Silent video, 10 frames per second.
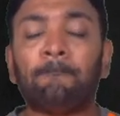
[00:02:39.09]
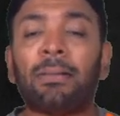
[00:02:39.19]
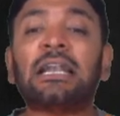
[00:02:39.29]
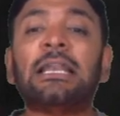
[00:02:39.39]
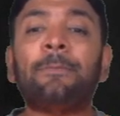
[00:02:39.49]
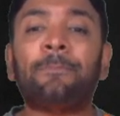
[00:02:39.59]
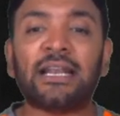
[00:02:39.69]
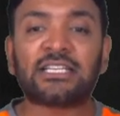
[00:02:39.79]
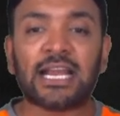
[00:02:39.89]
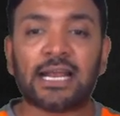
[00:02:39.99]
Partly
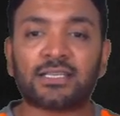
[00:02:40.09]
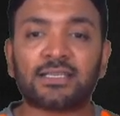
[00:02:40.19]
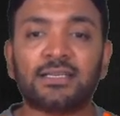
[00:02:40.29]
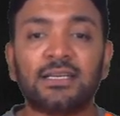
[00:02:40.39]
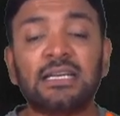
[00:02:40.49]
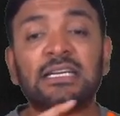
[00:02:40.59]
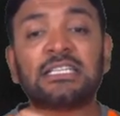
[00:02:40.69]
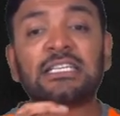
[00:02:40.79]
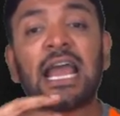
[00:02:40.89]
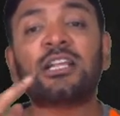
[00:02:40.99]
paid shares,
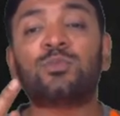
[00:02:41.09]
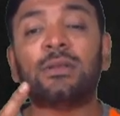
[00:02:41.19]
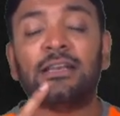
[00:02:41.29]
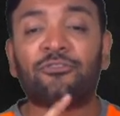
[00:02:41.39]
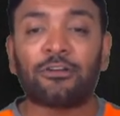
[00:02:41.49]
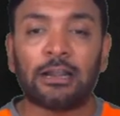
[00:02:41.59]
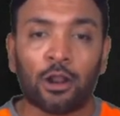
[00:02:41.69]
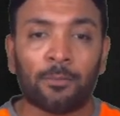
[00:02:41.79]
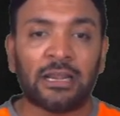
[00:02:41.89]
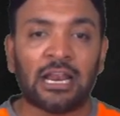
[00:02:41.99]
shares with different
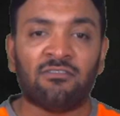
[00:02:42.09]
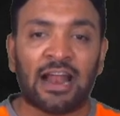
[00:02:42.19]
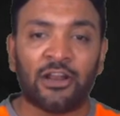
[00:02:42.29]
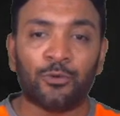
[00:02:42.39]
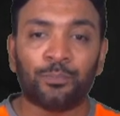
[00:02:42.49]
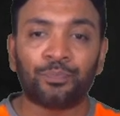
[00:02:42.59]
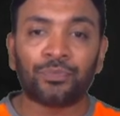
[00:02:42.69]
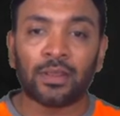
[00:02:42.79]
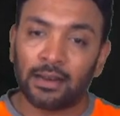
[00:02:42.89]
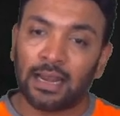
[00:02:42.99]
nominal value,
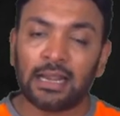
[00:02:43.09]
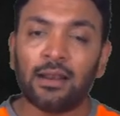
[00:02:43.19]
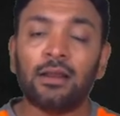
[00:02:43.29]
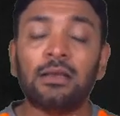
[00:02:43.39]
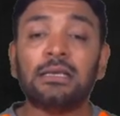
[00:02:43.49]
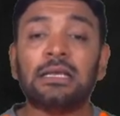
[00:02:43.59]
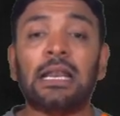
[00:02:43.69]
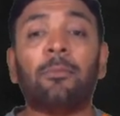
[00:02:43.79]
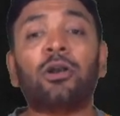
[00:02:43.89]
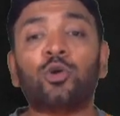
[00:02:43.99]
right?
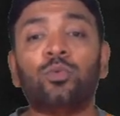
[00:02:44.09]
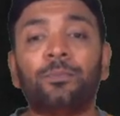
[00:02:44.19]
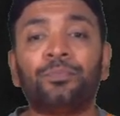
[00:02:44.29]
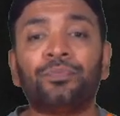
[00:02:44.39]
Number two,